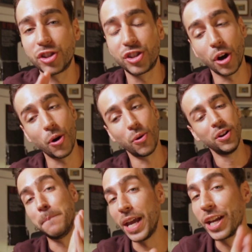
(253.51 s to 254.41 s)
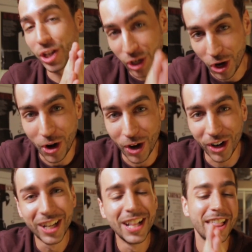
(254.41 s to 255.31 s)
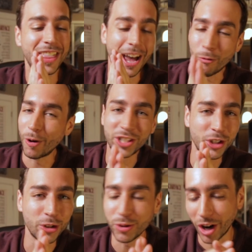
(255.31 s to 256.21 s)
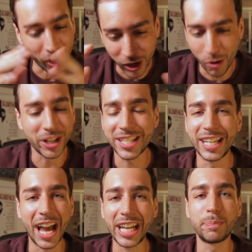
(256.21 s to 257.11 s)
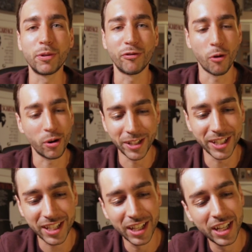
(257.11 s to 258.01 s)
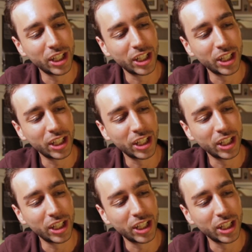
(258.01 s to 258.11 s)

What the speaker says: So make sure that when you are going to see any performance,